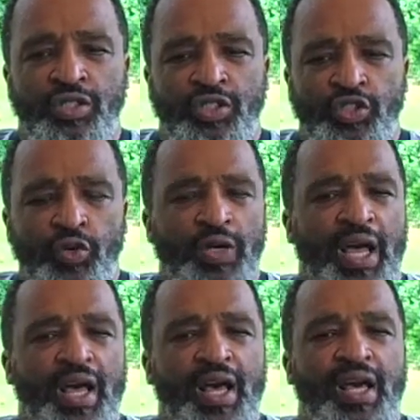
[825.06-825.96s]
So
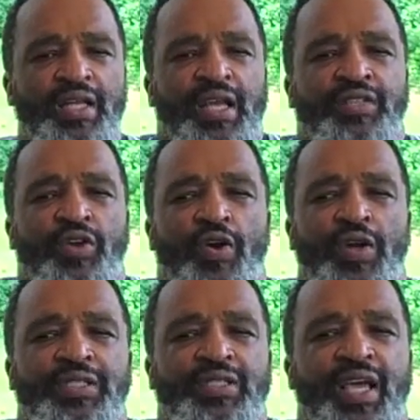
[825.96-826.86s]
God has
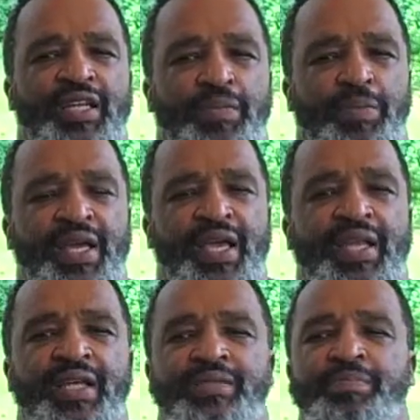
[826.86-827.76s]
already said the
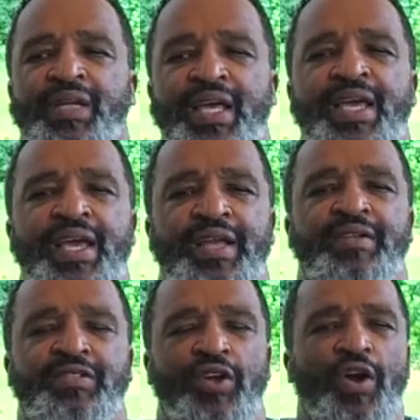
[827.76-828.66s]
plan. His plan
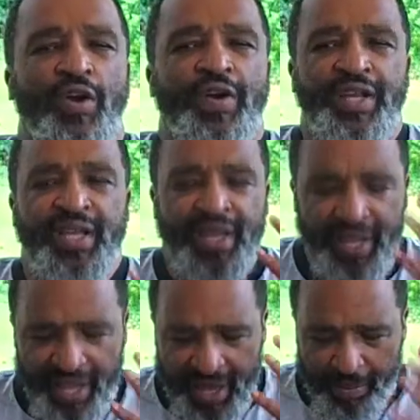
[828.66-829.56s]
is already
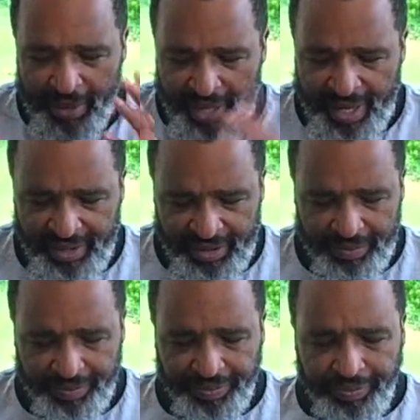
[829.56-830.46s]
in place.
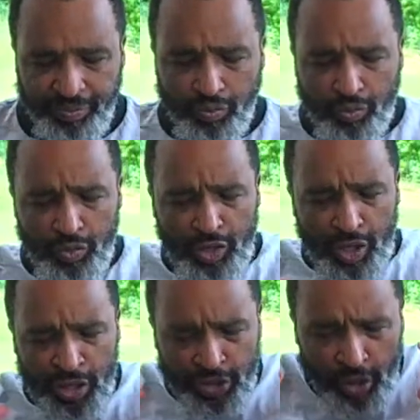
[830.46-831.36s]

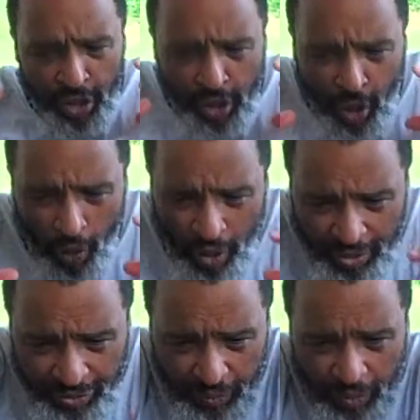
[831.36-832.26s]
And so they're
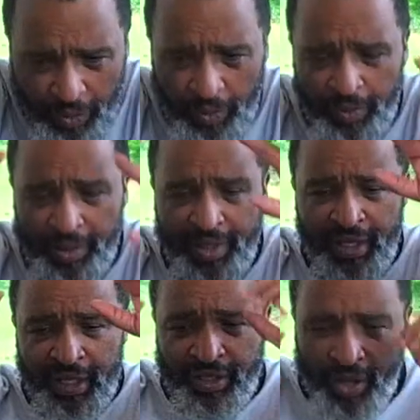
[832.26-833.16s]
going through.
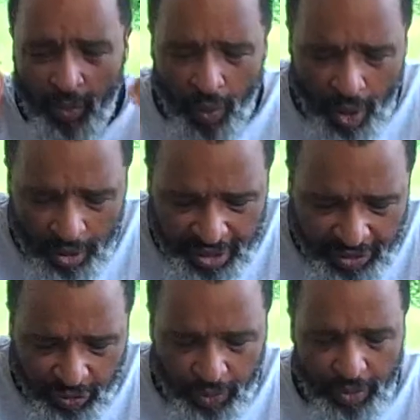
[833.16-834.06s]
They're walking
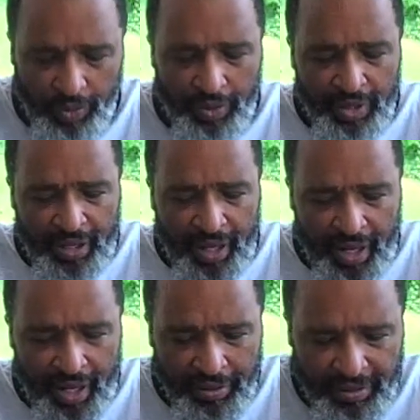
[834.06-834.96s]
through.
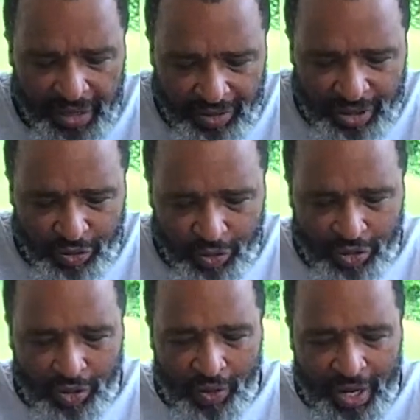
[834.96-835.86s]
Let's
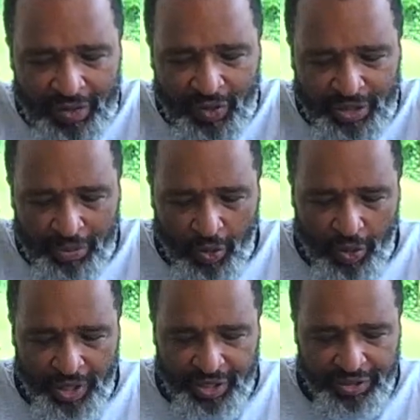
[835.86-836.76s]
go ahead and read some
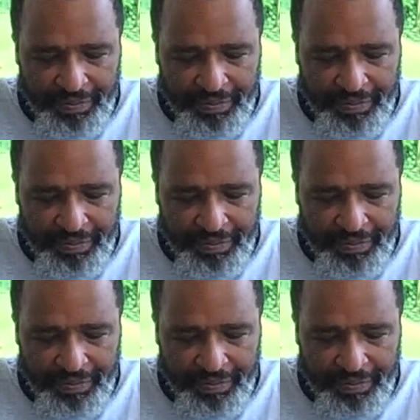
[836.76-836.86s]
more of this.